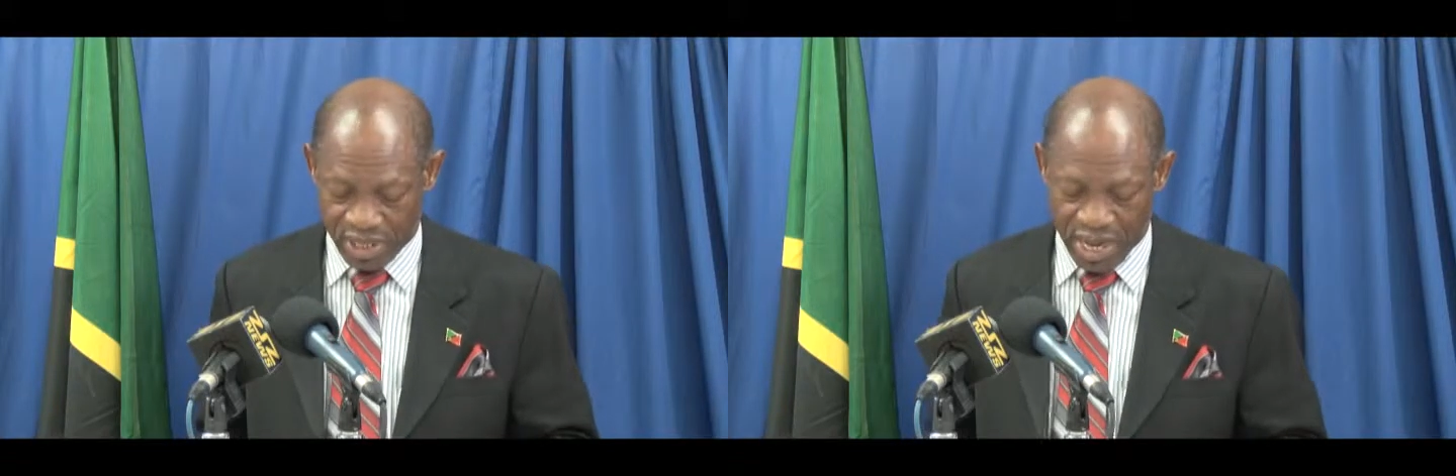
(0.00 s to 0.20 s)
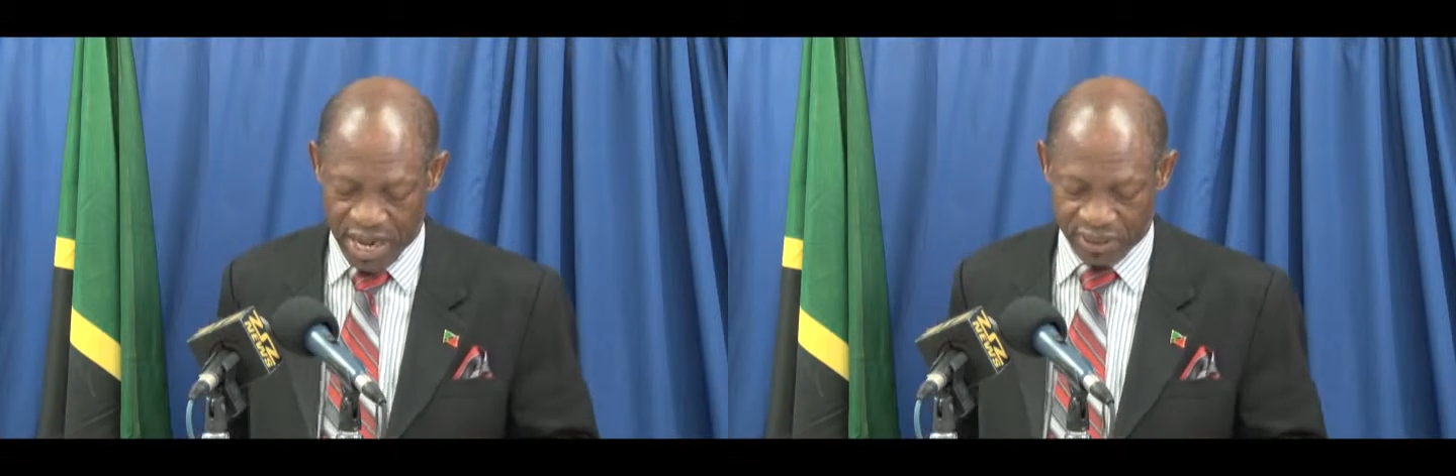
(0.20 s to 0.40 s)

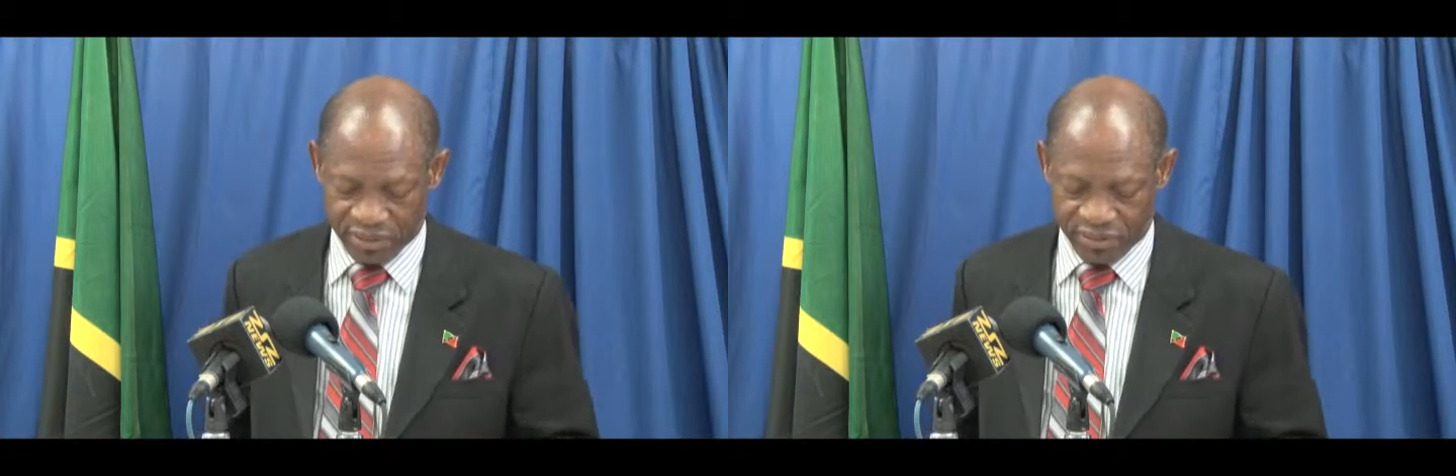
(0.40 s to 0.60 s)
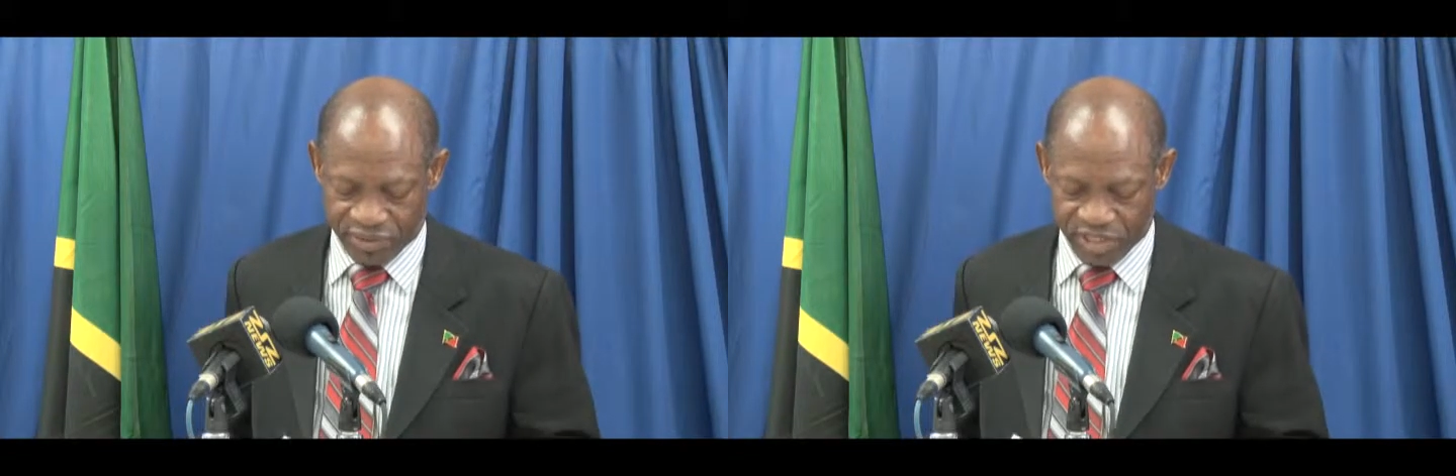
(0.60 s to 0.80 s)
had
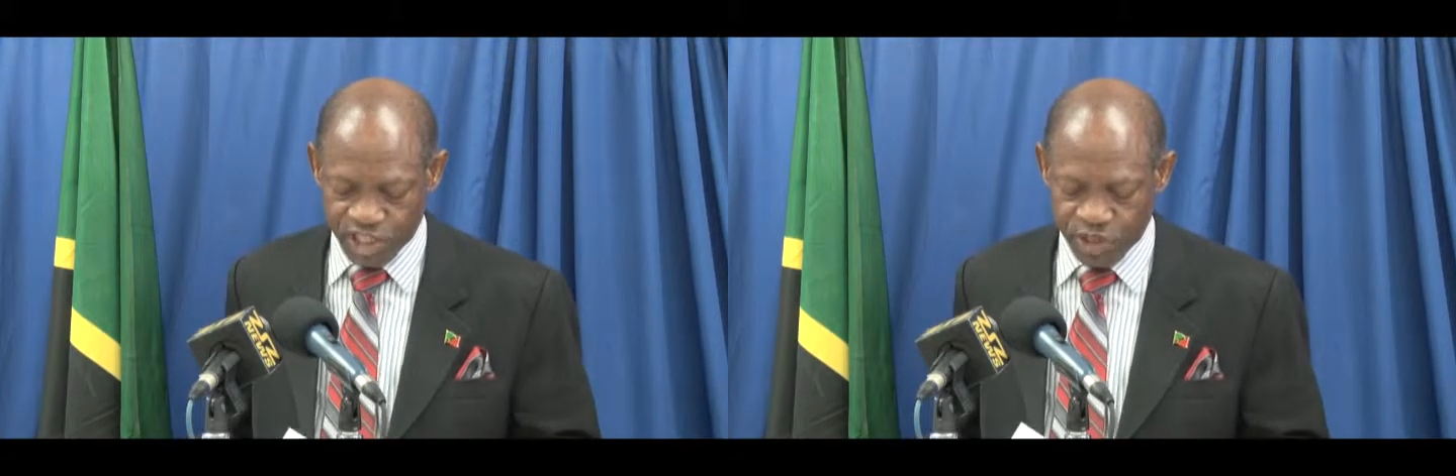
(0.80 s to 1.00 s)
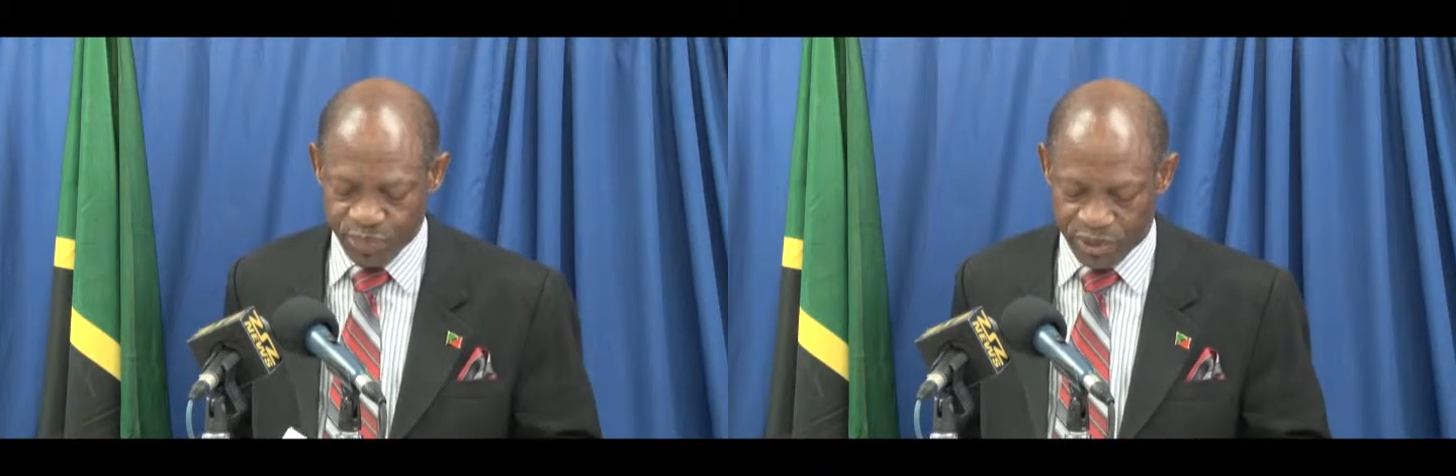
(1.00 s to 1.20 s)
the
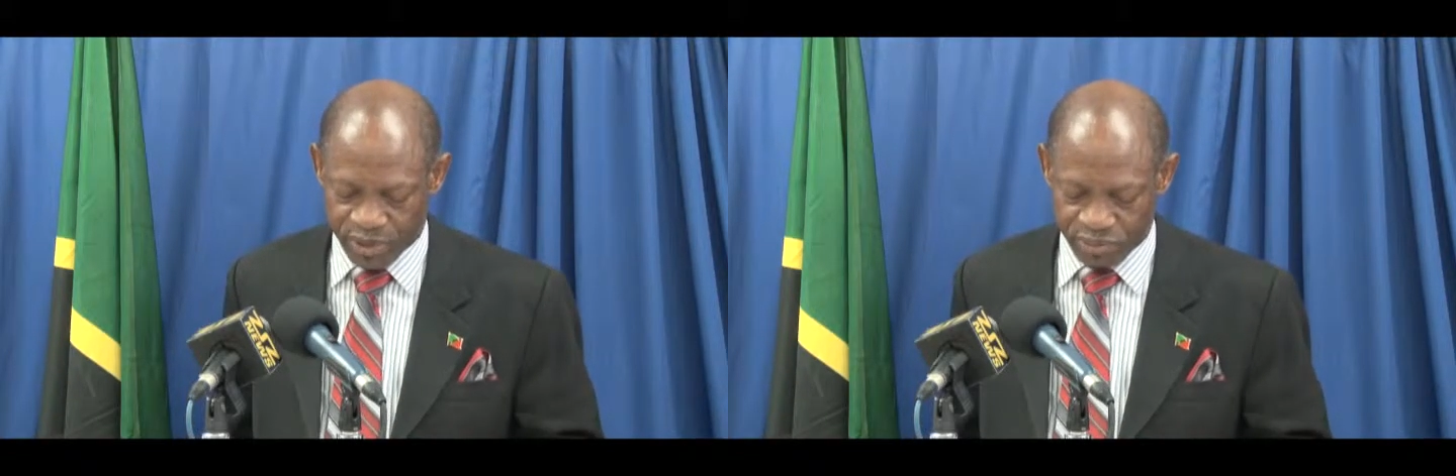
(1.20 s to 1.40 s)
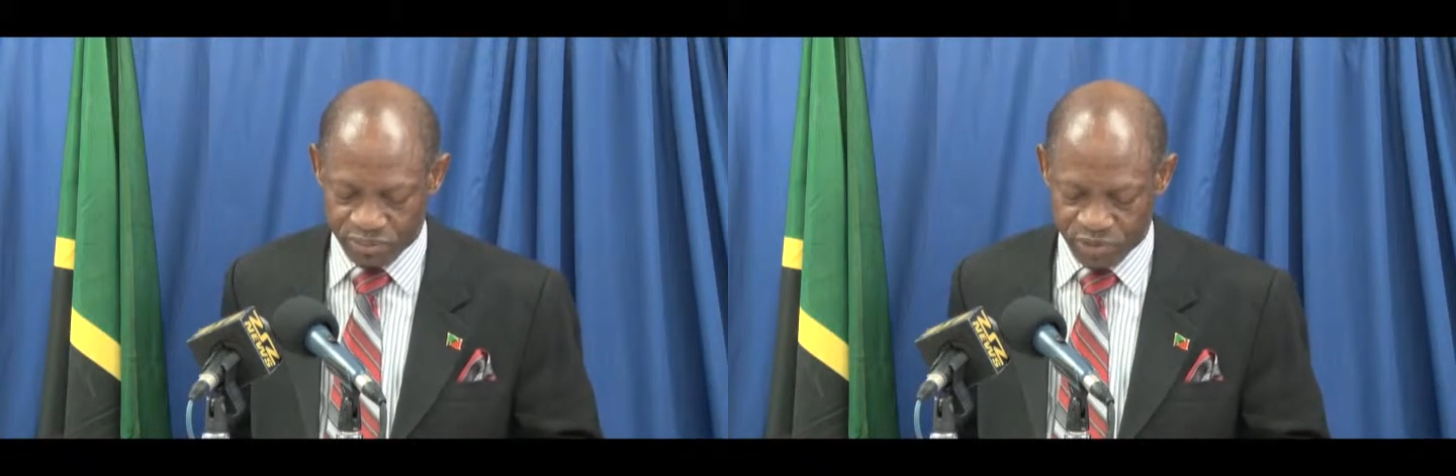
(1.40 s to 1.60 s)

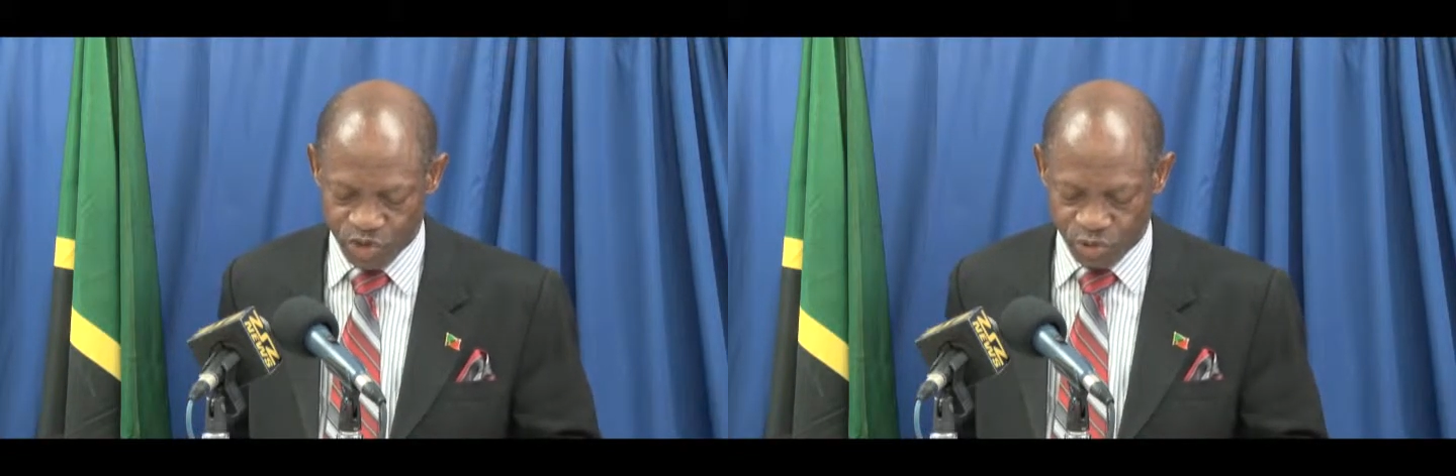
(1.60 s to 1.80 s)
discipline